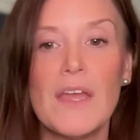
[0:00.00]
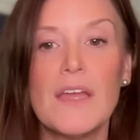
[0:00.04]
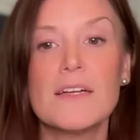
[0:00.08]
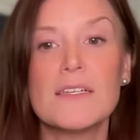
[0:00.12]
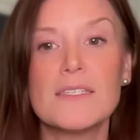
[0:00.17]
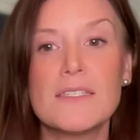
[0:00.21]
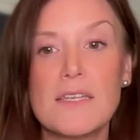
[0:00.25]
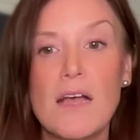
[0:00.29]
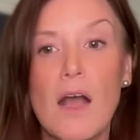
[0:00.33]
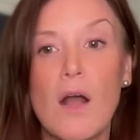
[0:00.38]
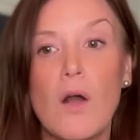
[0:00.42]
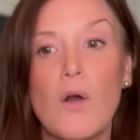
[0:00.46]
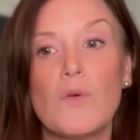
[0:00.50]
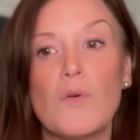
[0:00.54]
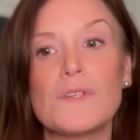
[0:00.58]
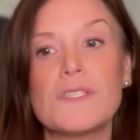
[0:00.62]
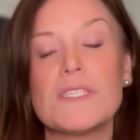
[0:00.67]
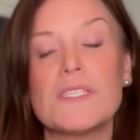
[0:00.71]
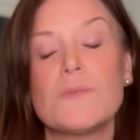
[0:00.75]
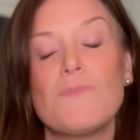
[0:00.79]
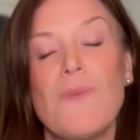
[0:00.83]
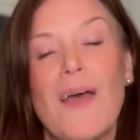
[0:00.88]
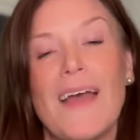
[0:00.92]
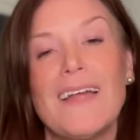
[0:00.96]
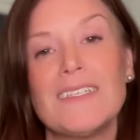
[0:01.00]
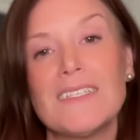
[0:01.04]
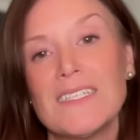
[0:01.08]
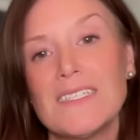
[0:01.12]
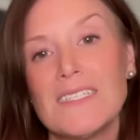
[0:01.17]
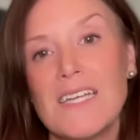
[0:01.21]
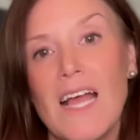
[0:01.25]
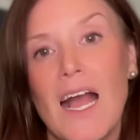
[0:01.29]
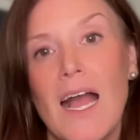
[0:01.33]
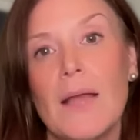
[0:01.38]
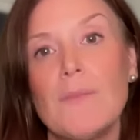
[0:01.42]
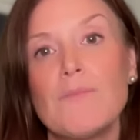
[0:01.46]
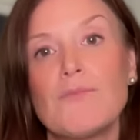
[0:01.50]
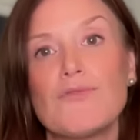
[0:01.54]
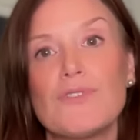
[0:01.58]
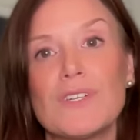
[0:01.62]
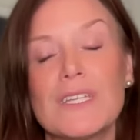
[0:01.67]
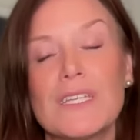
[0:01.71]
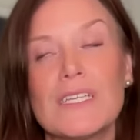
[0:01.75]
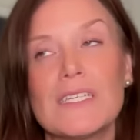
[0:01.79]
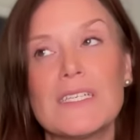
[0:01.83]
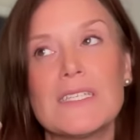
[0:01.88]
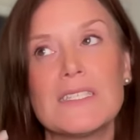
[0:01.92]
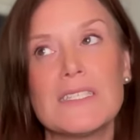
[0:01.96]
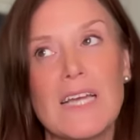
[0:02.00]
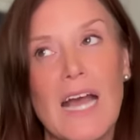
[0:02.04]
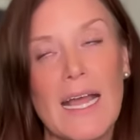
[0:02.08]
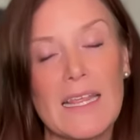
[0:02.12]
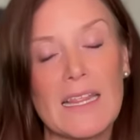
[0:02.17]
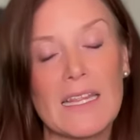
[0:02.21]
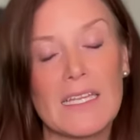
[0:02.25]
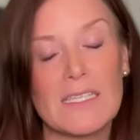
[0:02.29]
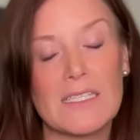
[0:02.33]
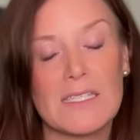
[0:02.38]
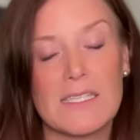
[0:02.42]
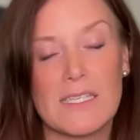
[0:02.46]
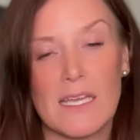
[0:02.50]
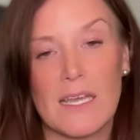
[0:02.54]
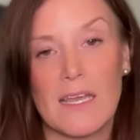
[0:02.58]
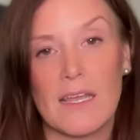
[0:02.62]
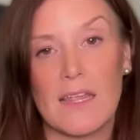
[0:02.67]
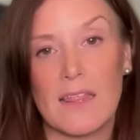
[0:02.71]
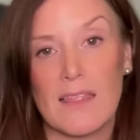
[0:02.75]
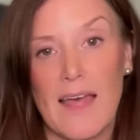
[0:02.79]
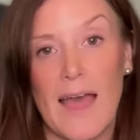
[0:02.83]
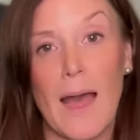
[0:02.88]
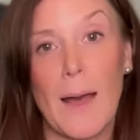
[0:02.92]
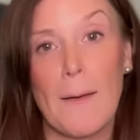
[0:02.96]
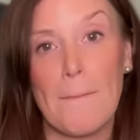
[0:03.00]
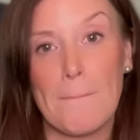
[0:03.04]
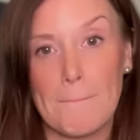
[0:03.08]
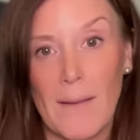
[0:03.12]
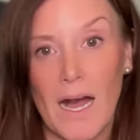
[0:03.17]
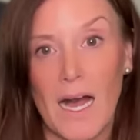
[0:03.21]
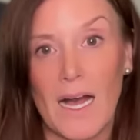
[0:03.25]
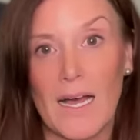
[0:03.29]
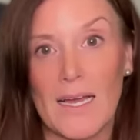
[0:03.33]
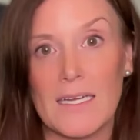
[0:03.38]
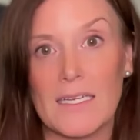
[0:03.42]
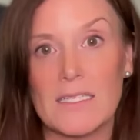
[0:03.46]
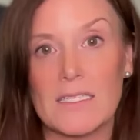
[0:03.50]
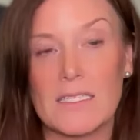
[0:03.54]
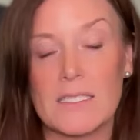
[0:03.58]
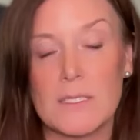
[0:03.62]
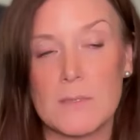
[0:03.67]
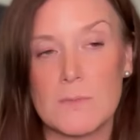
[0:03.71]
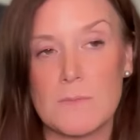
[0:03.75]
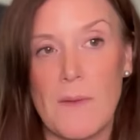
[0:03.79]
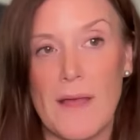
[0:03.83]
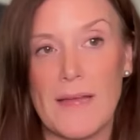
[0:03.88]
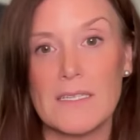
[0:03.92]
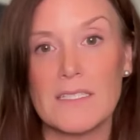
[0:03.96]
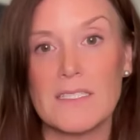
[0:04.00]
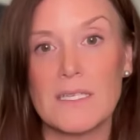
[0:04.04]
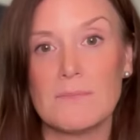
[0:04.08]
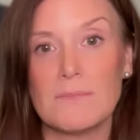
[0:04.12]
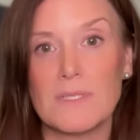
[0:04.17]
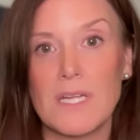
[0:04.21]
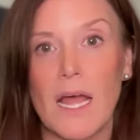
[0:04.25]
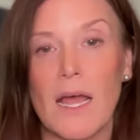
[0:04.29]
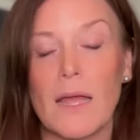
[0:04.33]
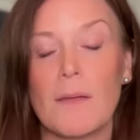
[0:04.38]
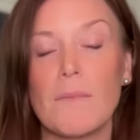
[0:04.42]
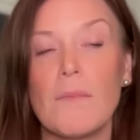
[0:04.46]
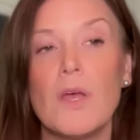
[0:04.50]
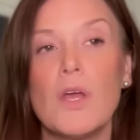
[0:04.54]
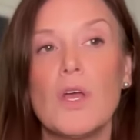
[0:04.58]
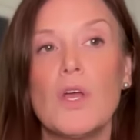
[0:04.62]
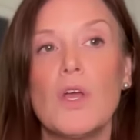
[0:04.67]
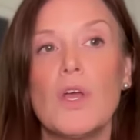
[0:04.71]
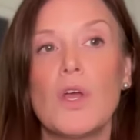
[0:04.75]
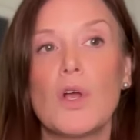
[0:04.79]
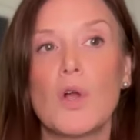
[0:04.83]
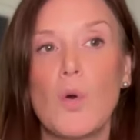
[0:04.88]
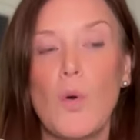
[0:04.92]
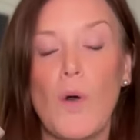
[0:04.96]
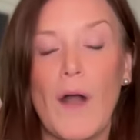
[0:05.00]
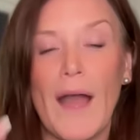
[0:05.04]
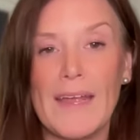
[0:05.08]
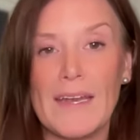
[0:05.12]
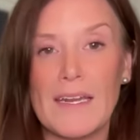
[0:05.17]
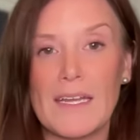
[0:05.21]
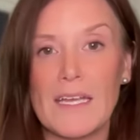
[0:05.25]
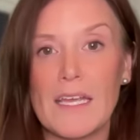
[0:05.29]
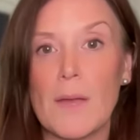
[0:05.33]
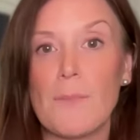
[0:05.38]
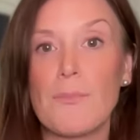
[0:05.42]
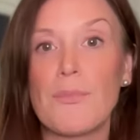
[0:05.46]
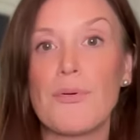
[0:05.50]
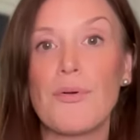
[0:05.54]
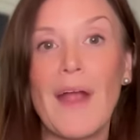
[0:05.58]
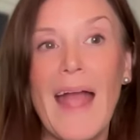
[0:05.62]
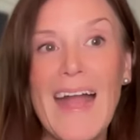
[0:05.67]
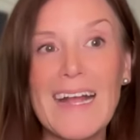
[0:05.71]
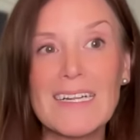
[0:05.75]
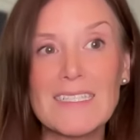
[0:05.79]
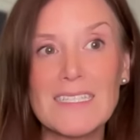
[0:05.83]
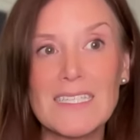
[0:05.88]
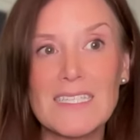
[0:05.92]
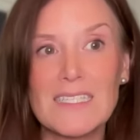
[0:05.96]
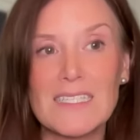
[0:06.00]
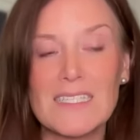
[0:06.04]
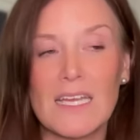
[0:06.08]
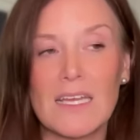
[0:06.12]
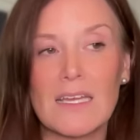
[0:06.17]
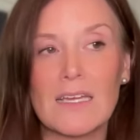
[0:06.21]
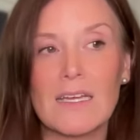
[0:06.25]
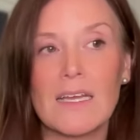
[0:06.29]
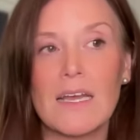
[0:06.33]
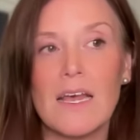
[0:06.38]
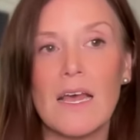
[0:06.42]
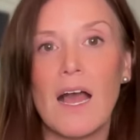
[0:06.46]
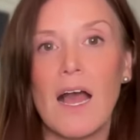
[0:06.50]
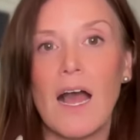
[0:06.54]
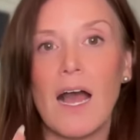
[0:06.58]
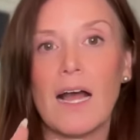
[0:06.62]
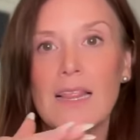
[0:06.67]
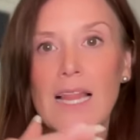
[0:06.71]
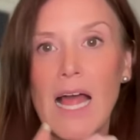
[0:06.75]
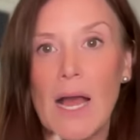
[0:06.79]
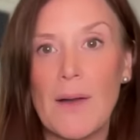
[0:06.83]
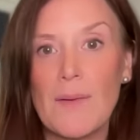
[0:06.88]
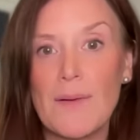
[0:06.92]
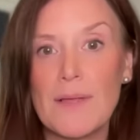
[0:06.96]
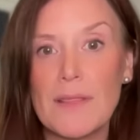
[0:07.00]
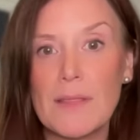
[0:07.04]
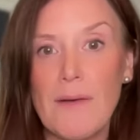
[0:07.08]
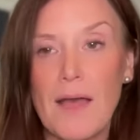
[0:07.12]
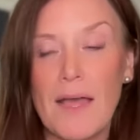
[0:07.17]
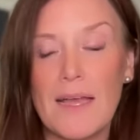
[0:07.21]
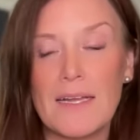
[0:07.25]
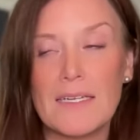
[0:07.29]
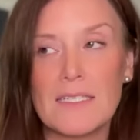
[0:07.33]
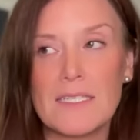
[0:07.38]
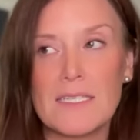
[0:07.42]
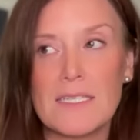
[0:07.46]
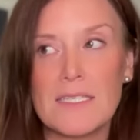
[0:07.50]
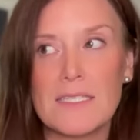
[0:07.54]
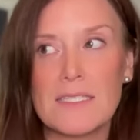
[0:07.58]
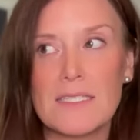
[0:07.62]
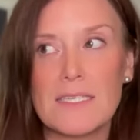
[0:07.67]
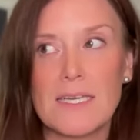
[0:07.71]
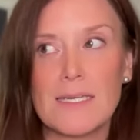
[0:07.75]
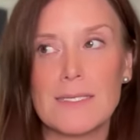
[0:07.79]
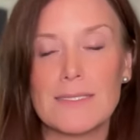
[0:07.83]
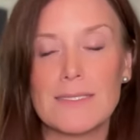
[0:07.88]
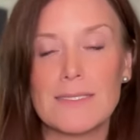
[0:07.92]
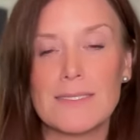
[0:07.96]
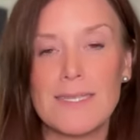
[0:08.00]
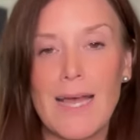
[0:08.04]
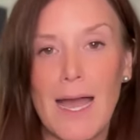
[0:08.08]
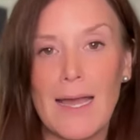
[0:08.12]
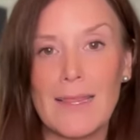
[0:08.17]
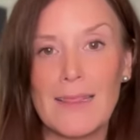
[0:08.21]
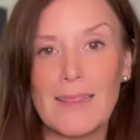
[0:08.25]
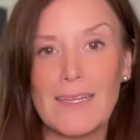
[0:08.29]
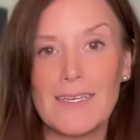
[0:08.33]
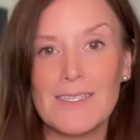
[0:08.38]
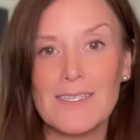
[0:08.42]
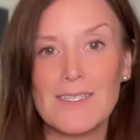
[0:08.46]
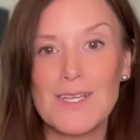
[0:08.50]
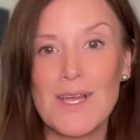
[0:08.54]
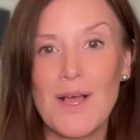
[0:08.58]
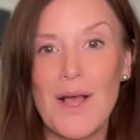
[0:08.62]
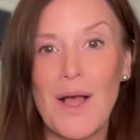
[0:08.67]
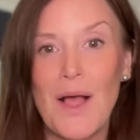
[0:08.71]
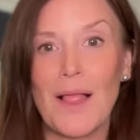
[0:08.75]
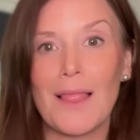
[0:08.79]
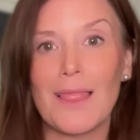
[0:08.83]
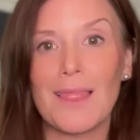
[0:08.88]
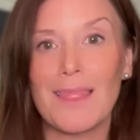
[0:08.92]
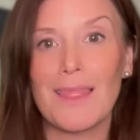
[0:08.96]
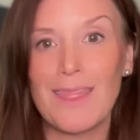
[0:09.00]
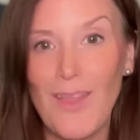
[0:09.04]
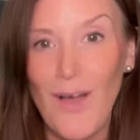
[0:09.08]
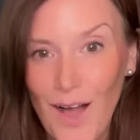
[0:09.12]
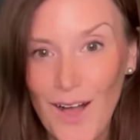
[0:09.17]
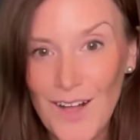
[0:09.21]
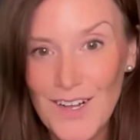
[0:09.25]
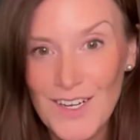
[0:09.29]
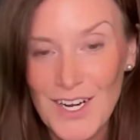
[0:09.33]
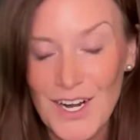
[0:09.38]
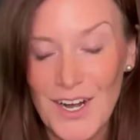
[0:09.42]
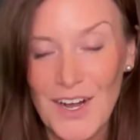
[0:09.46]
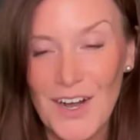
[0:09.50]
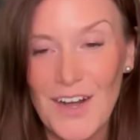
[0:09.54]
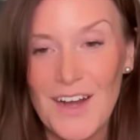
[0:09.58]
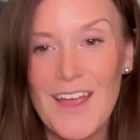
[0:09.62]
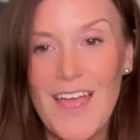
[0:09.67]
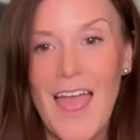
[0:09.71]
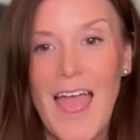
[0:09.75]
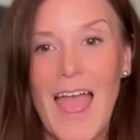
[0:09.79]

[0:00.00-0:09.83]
So spending time really silencing that mind, spend some time quieting it, practicing, allowing the mind to stay silent longer.